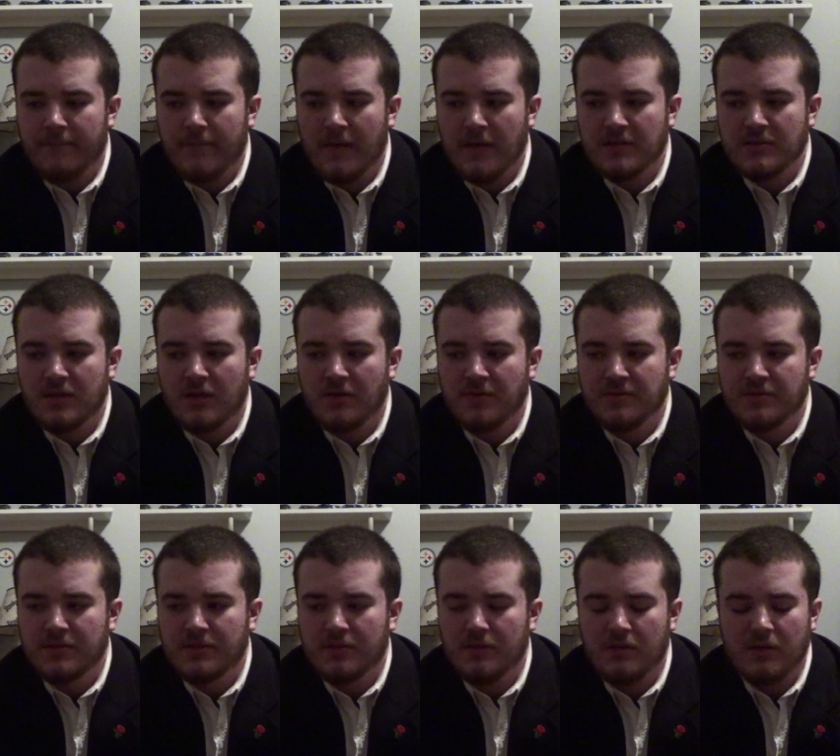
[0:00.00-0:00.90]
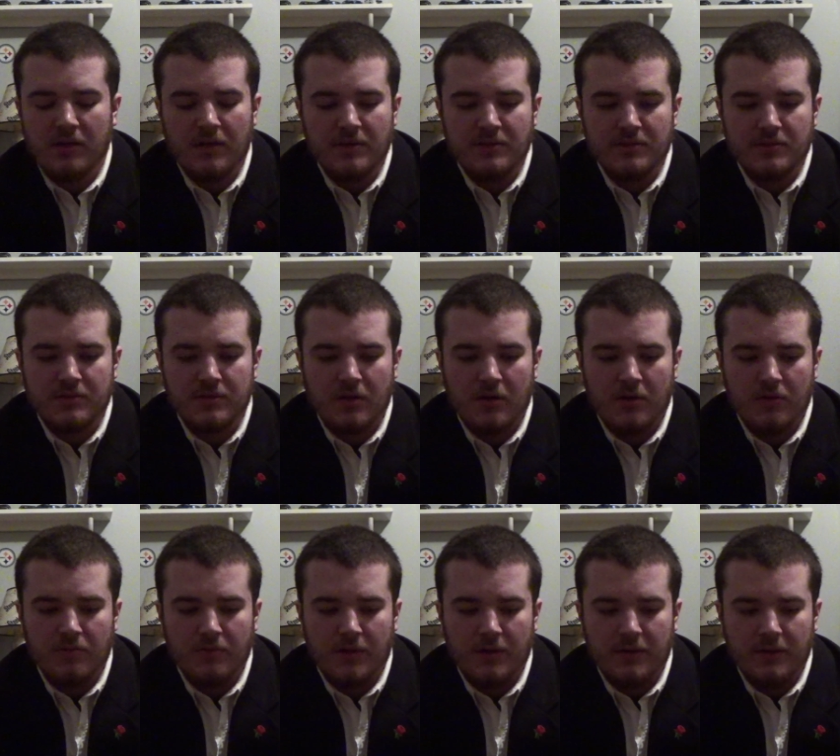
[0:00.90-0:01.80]
as ours it's
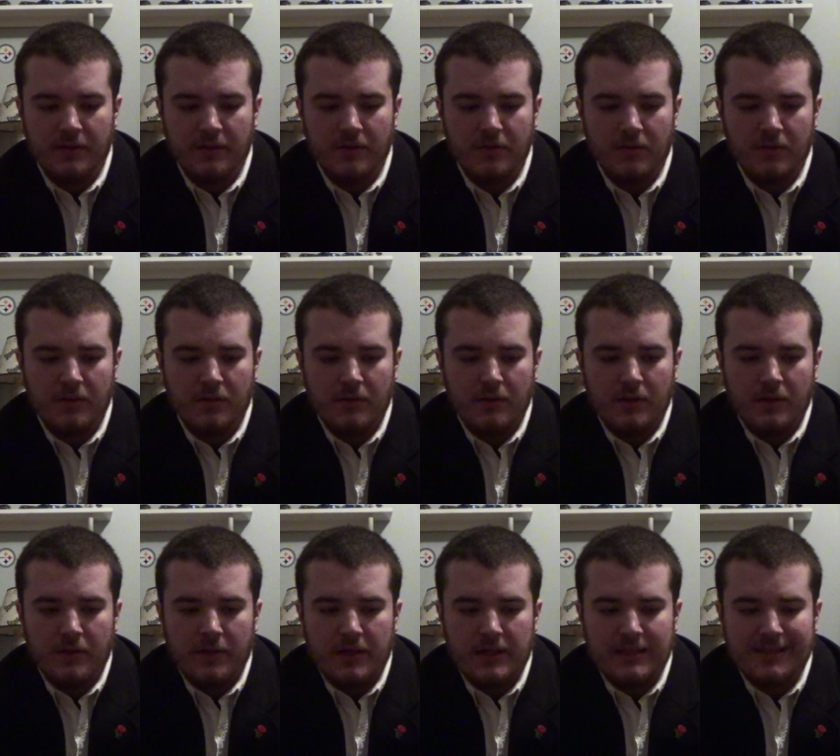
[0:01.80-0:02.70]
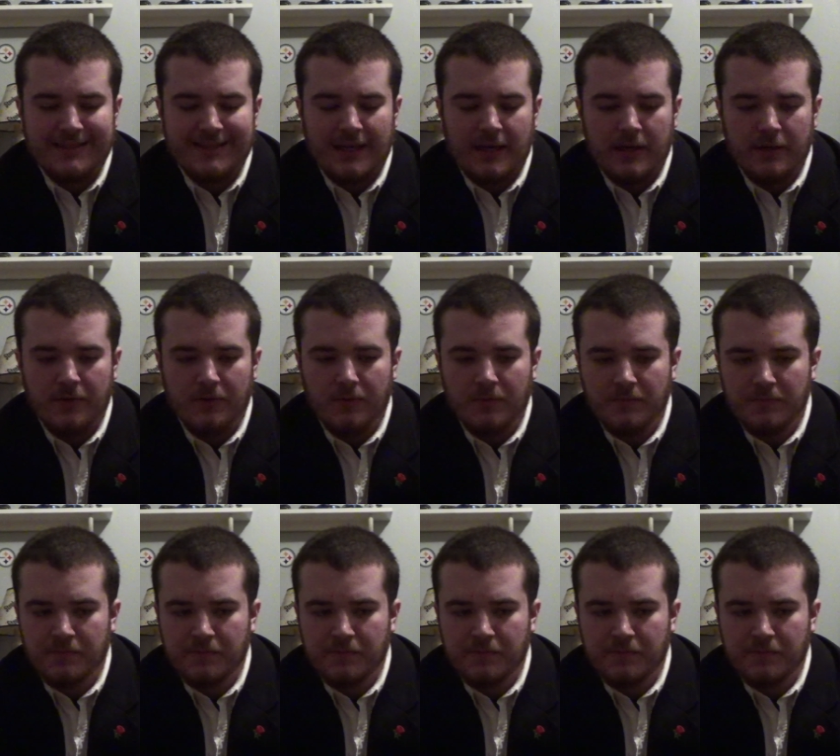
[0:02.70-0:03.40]
already in the title